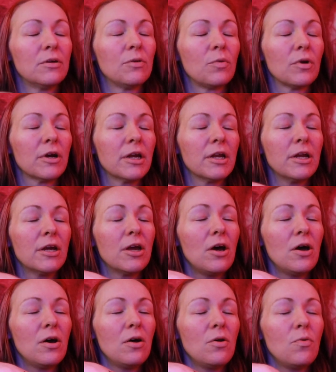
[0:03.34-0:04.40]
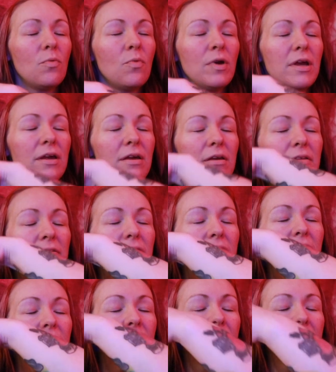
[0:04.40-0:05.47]
We're gonna go with
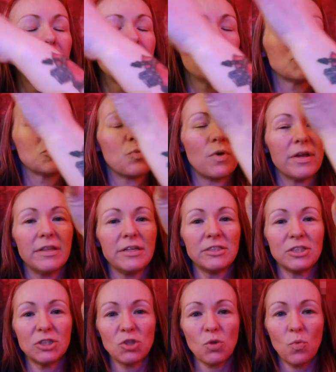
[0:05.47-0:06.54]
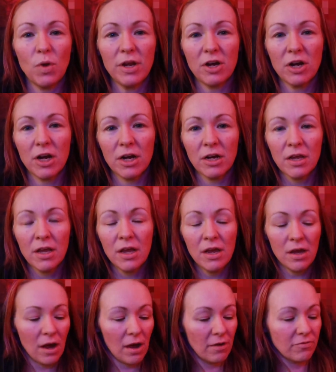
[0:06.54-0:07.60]
this one. This is the winner
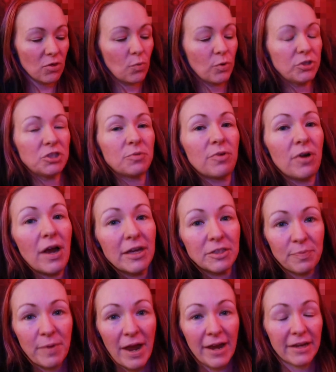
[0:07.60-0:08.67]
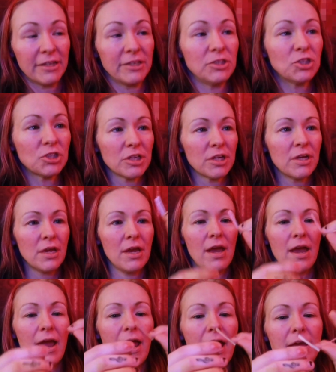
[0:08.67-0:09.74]
of the Witchy Prize package.
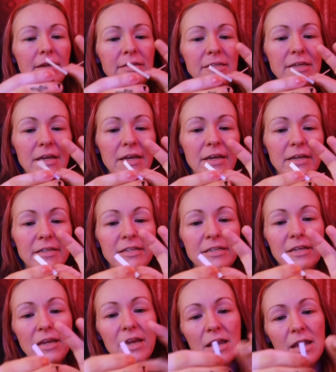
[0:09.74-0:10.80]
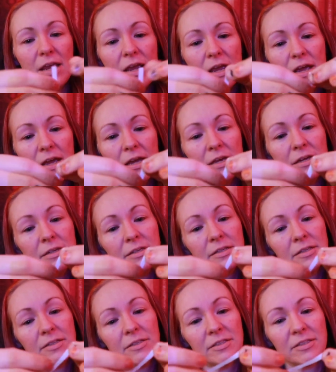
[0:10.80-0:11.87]
And it
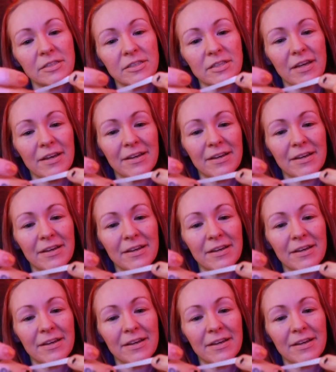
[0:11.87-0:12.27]
is...